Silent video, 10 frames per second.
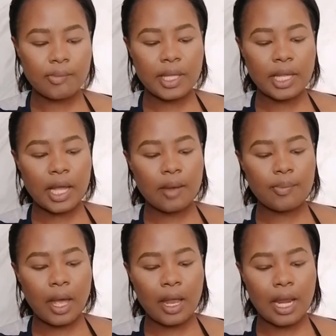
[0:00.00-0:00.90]
pick
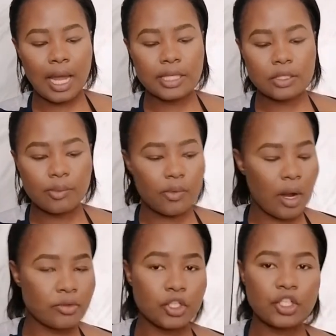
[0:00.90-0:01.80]
up a lighter
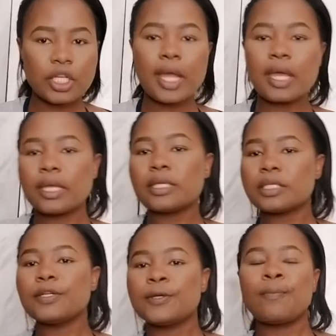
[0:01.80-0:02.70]
brown shade,